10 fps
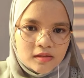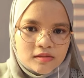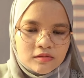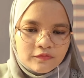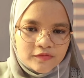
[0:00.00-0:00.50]

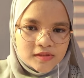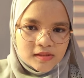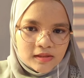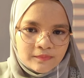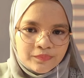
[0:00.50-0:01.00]

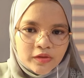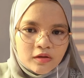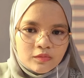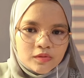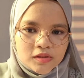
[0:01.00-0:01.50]
insufficiency,
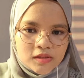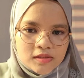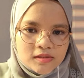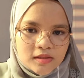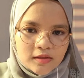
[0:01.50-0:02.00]
which
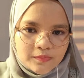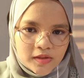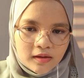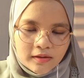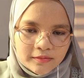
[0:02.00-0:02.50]
is
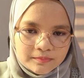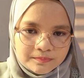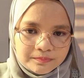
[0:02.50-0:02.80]
API.